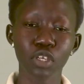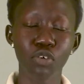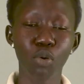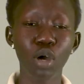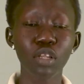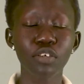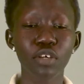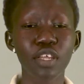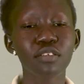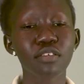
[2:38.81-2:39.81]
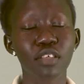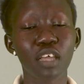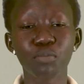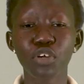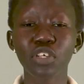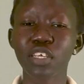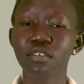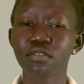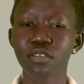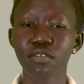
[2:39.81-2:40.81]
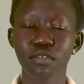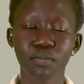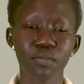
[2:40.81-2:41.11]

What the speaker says: whole grains and proteins